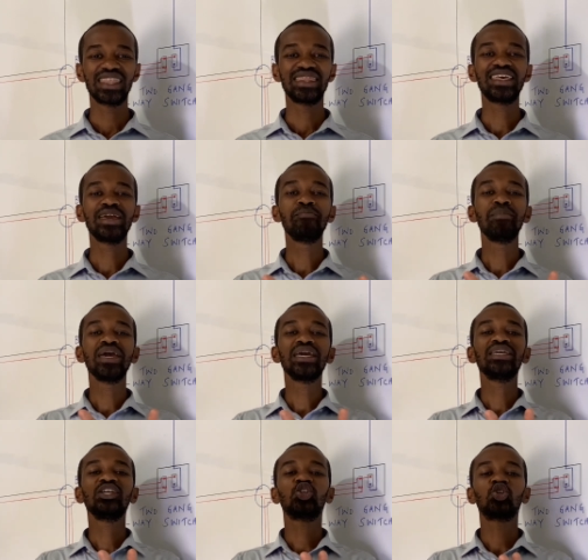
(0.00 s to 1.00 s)
they
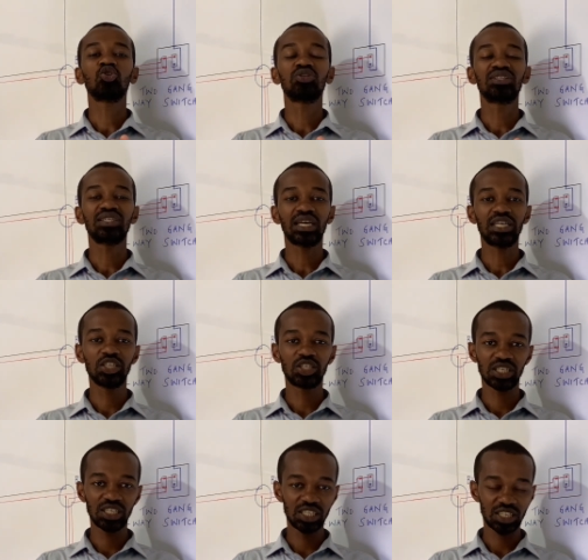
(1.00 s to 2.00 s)
may short circuit
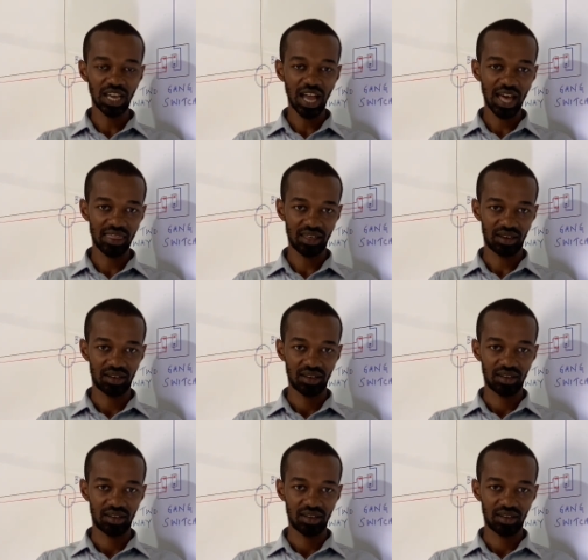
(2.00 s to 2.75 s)
each other.